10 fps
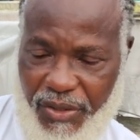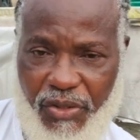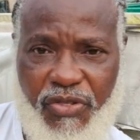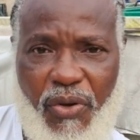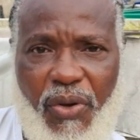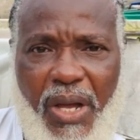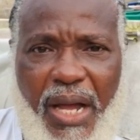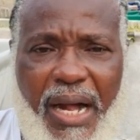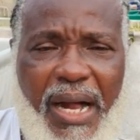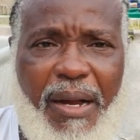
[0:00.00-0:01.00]
So
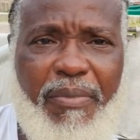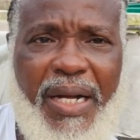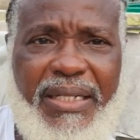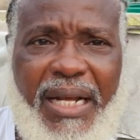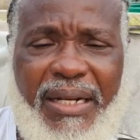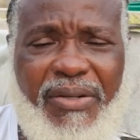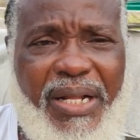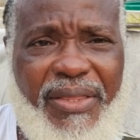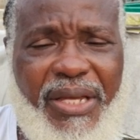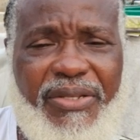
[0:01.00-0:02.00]
and another
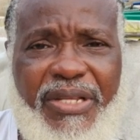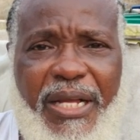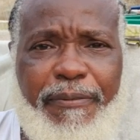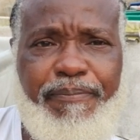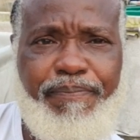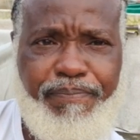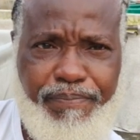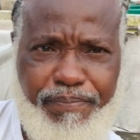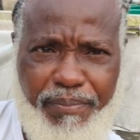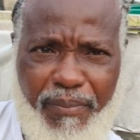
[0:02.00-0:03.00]
thing is that
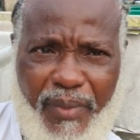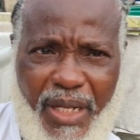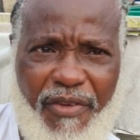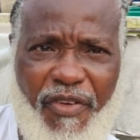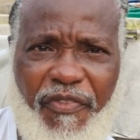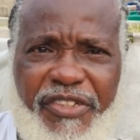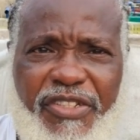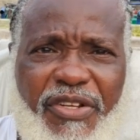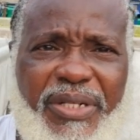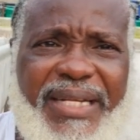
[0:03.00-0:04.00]
if your fishes
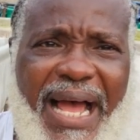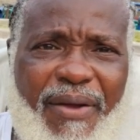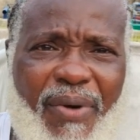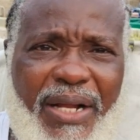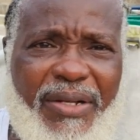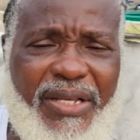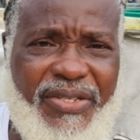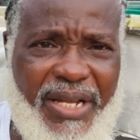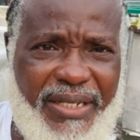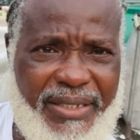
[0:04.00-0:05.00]
don't die while you are
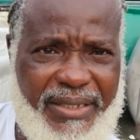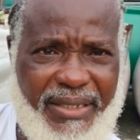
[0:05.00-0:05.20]
selling,